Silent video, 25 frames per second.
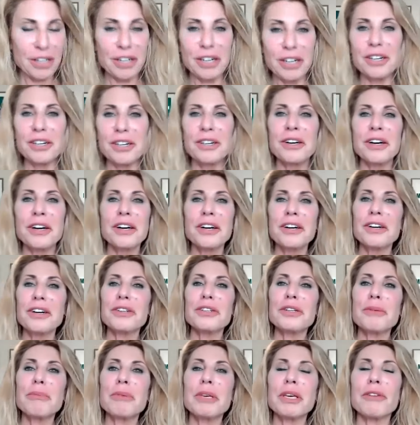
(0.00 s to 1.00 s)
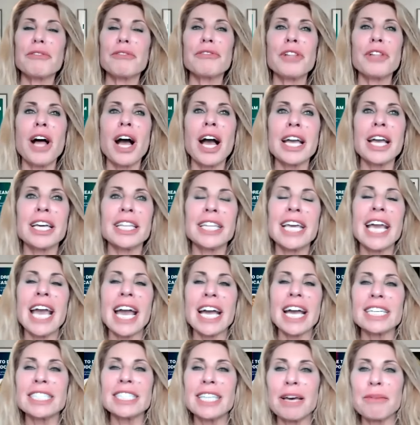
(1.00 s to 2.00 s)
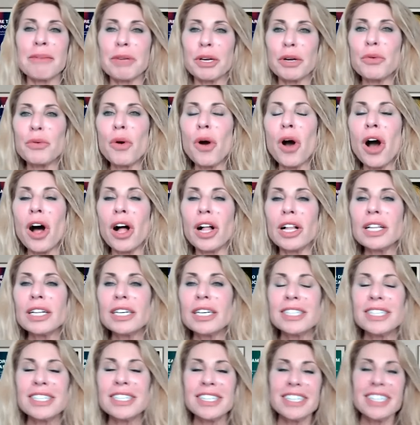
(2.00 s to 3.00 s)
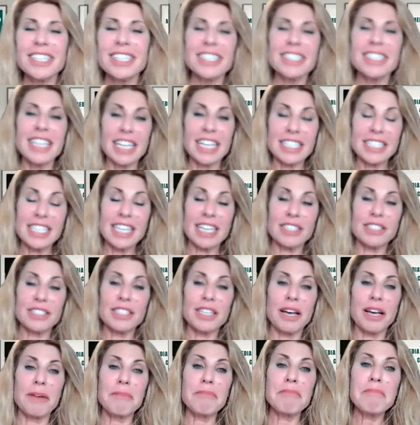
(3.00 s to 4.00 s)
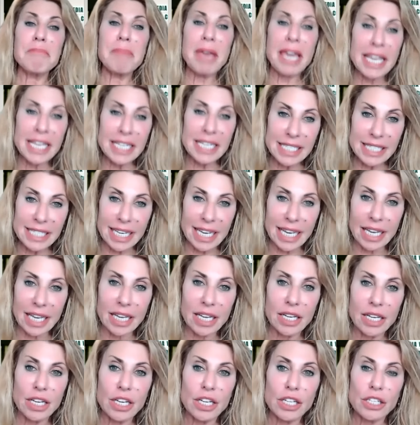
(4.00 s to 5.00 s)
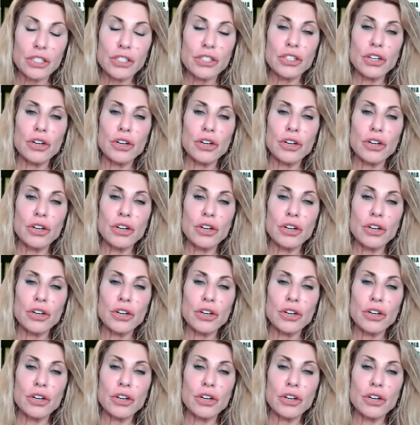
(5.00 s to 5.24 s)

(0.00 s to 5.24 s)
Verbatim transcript: oh, to be a fly on the academic wall. That sounds amazing. So,